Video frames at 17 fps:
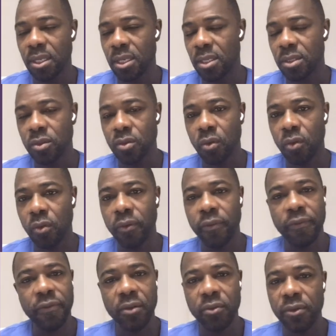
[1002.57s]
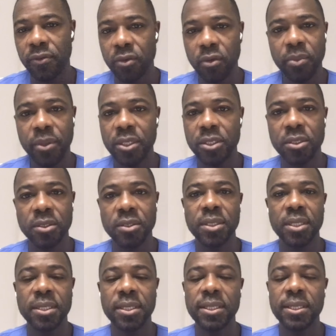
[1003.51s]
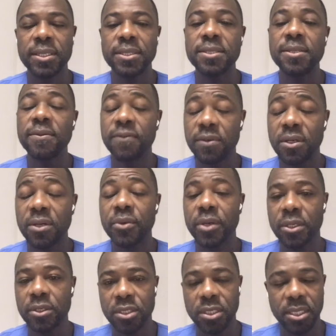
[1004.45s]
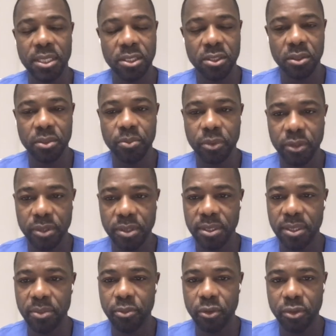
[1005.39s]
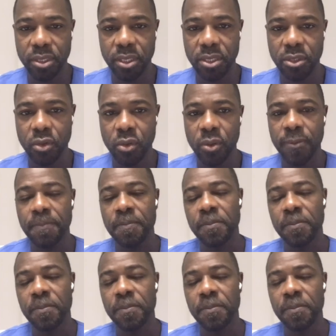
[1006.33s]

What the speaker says: So very few patients had a severe regurgitation post the procedure.